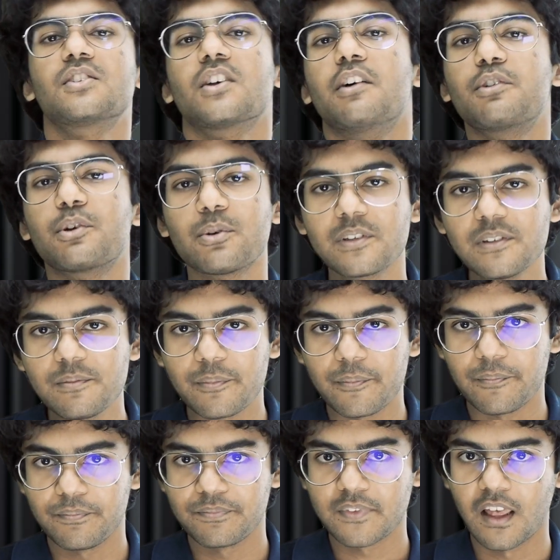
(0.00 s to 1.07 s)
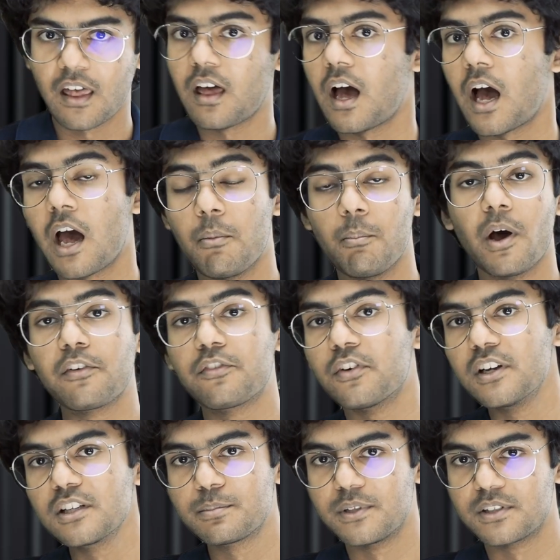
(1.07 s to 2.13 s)
So, everyone, uh, my
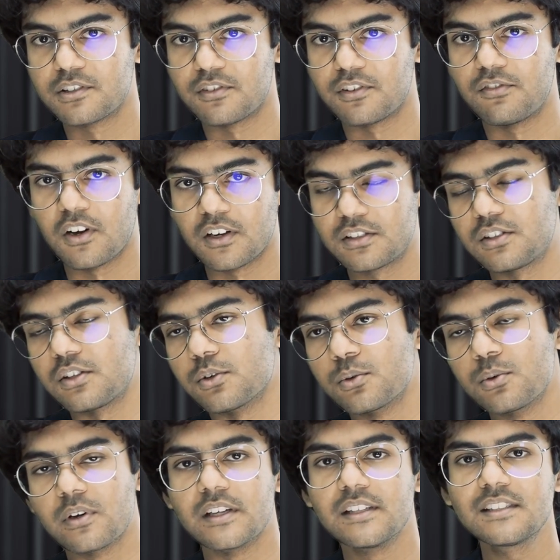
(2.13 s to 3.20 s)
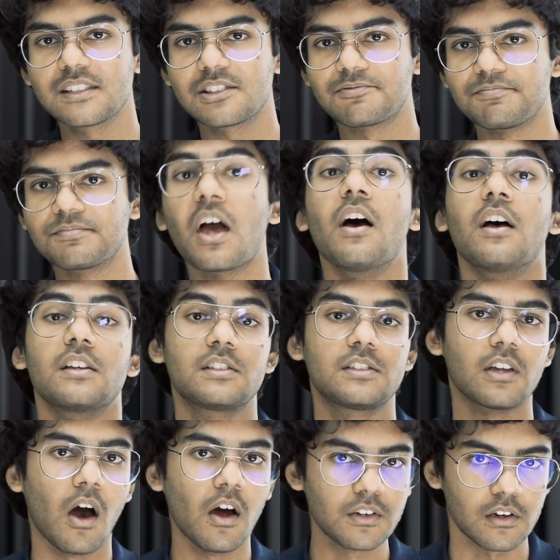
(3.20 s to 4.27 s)
first piece of advice to you is
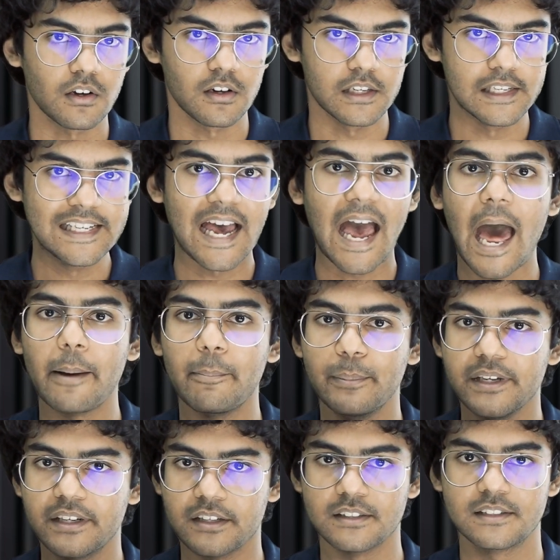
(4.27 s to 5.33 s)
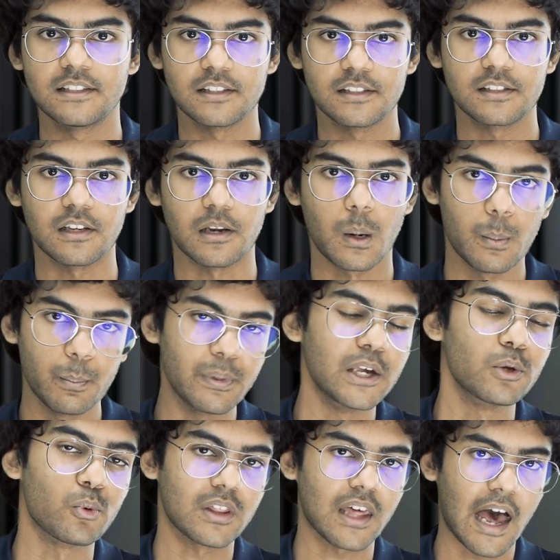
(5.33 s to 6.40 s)
start early and be consistent,
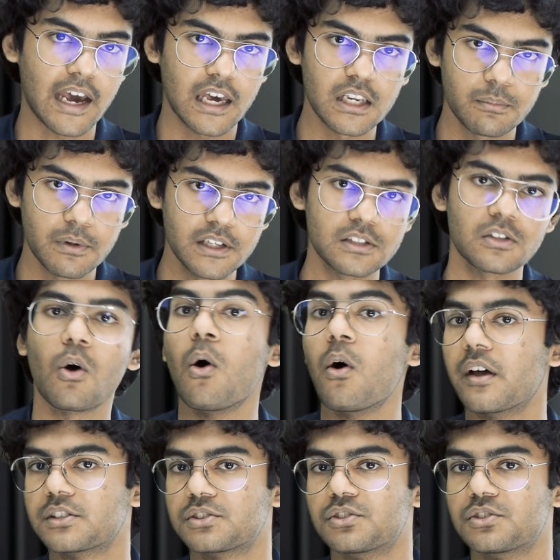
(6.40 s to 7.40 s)
be it with academics or